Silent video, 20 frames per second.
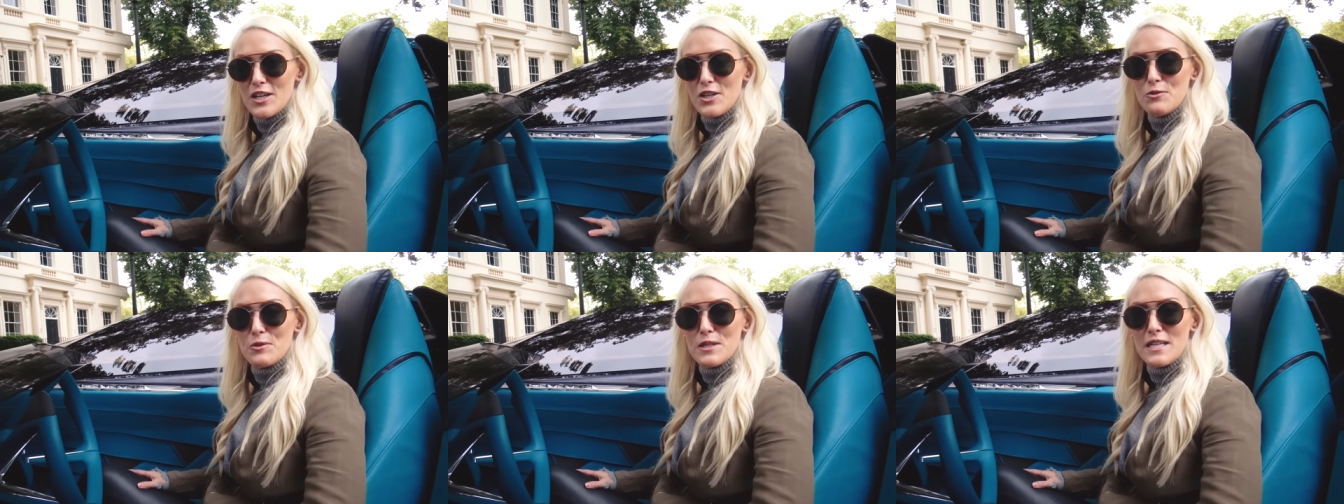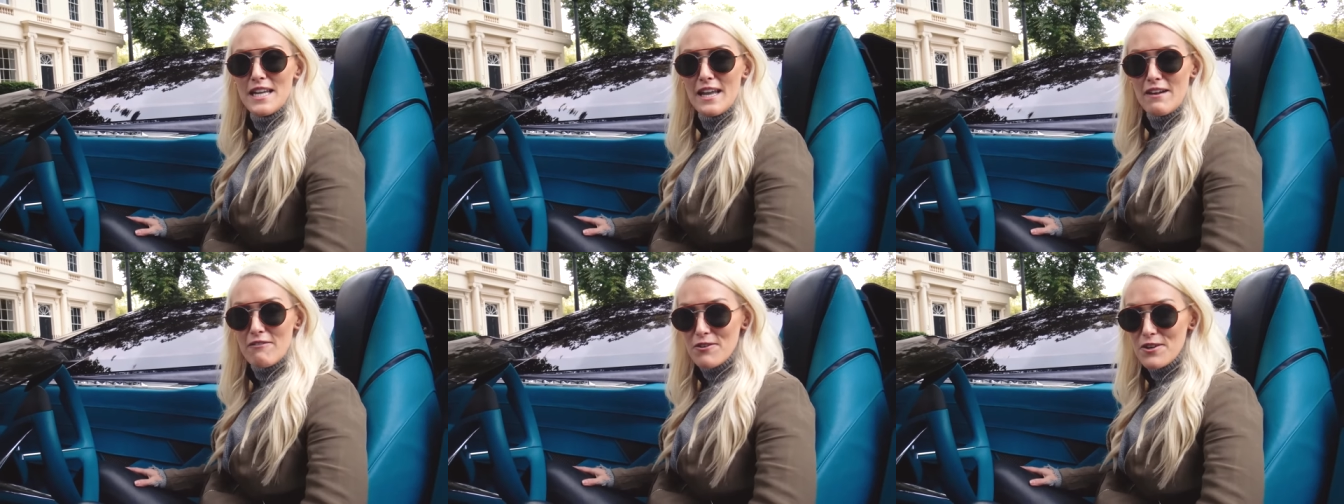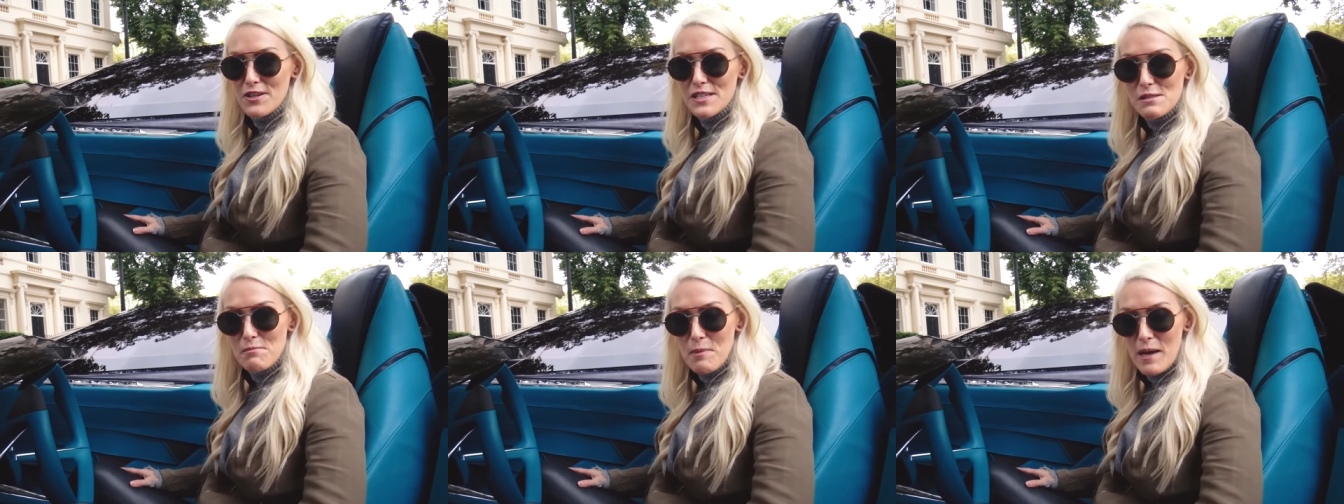You would never
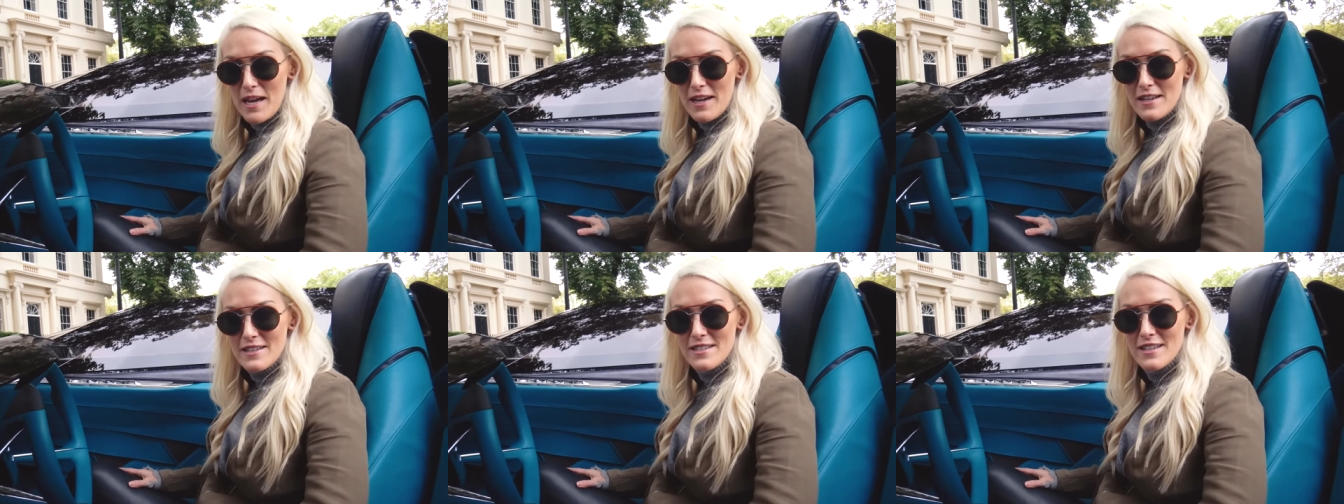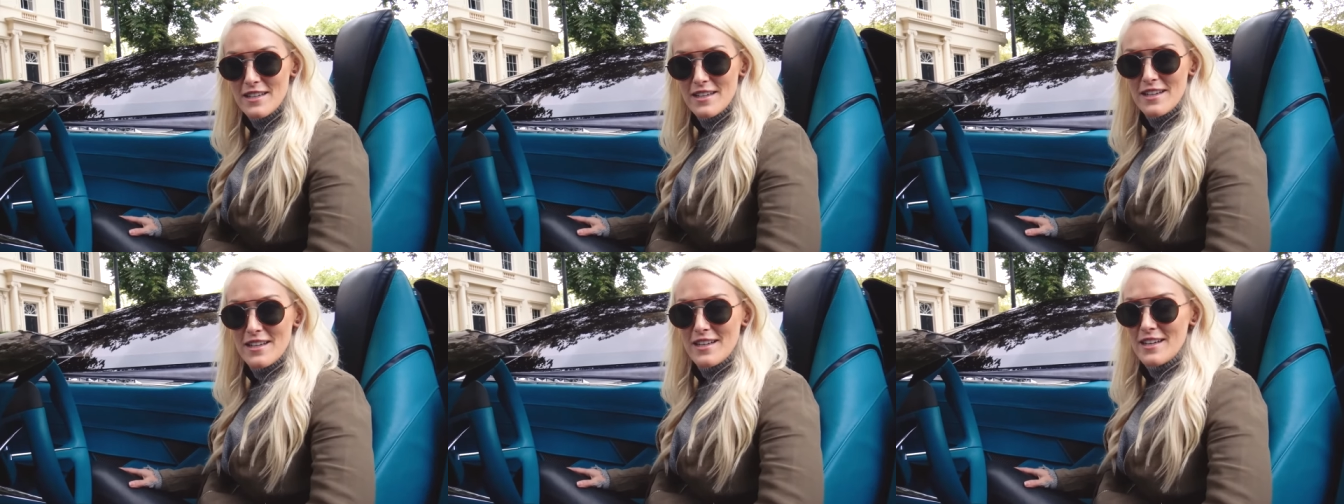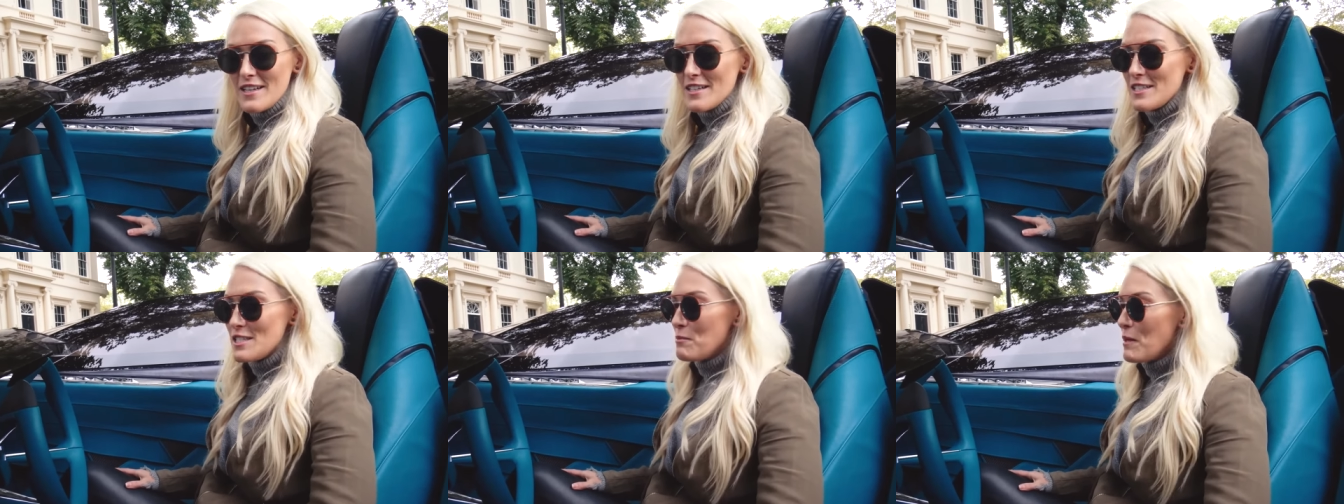expect
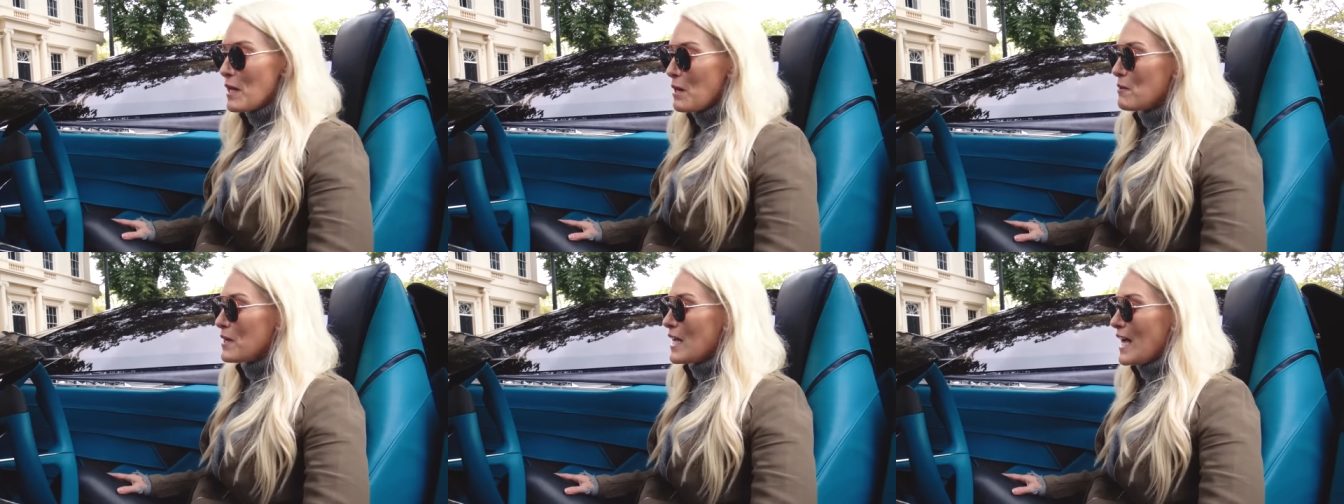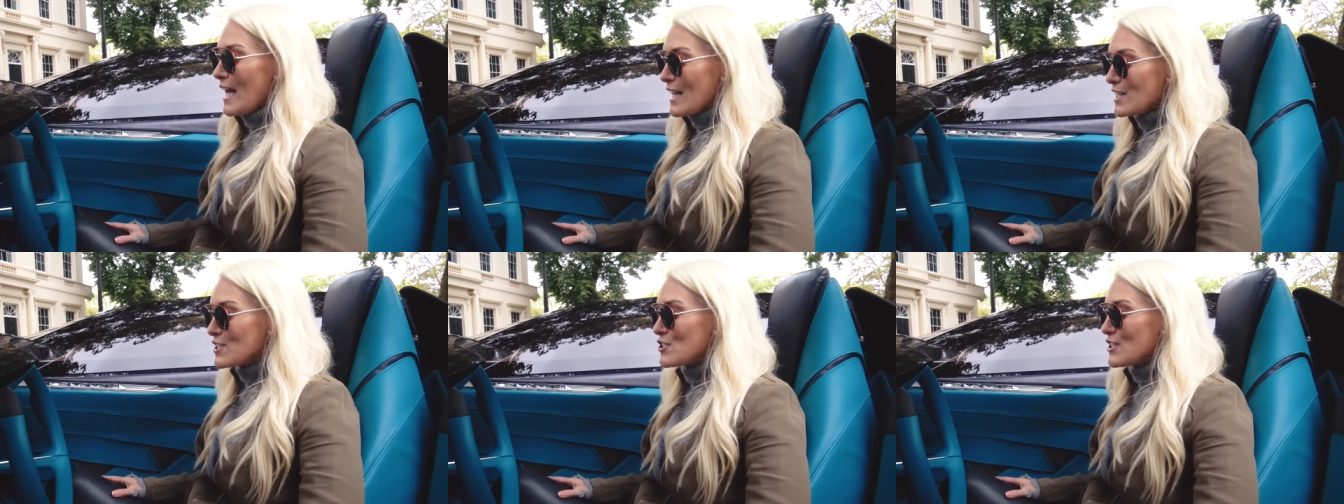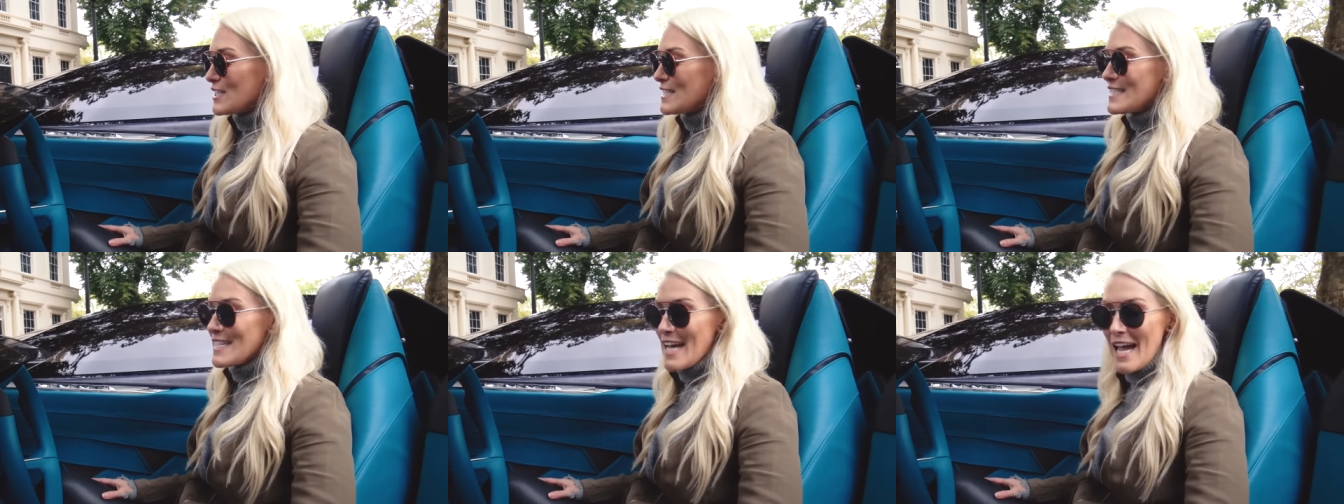to be able to
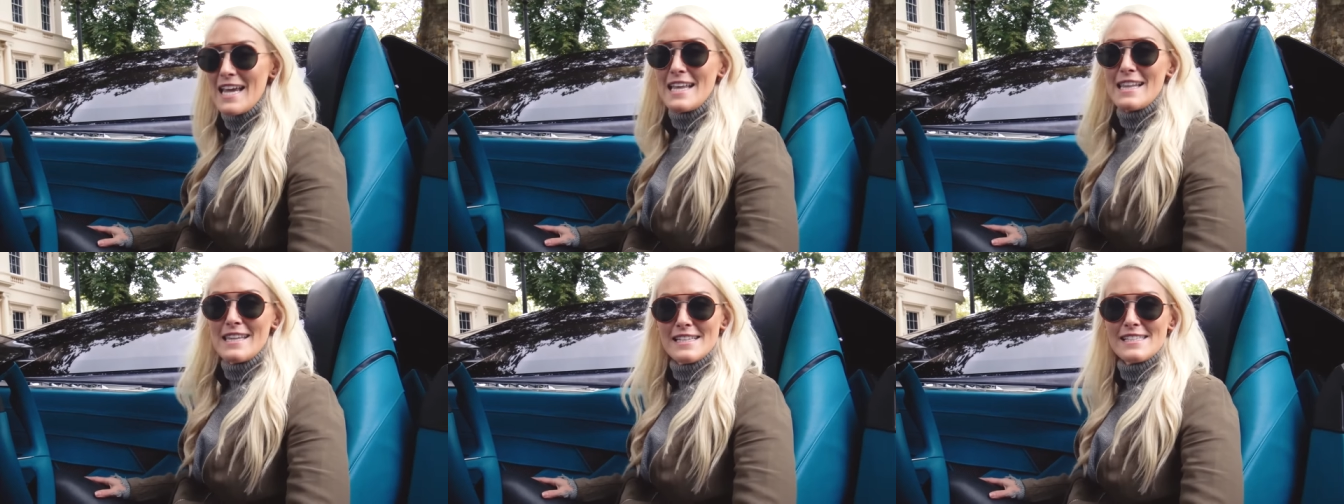actually take